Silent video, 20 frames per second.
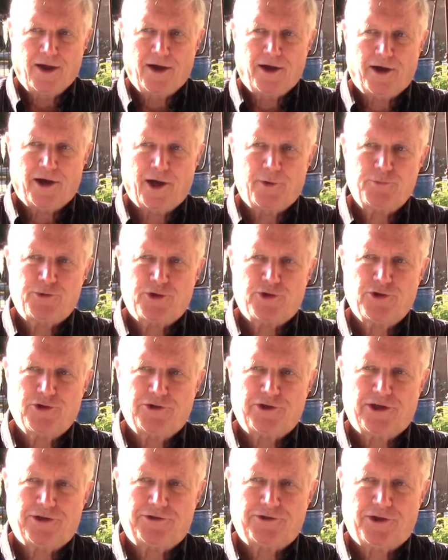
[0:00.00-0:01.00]
I'm
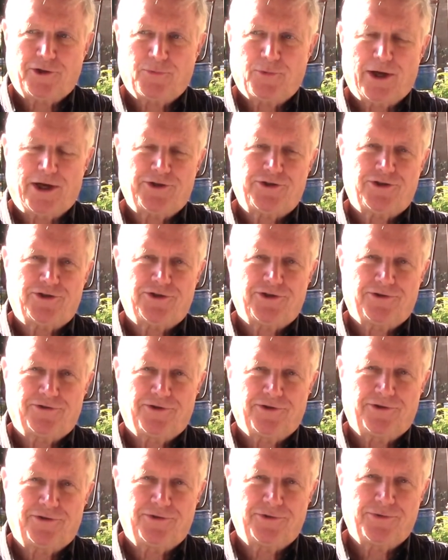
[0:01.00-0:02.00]
sure that they watch
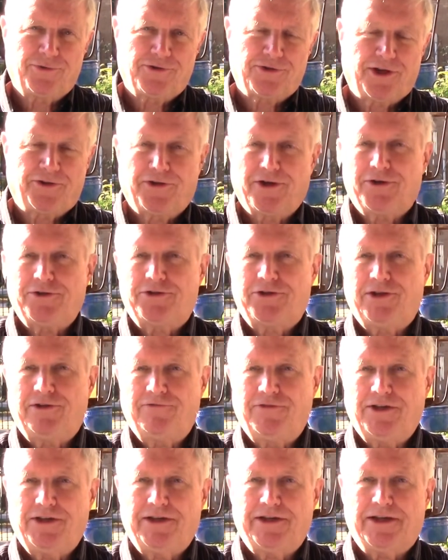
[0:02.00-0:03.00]
the news on their
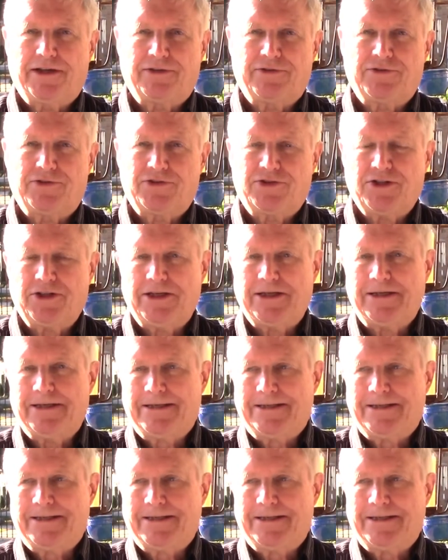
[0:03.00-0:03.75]
TV and see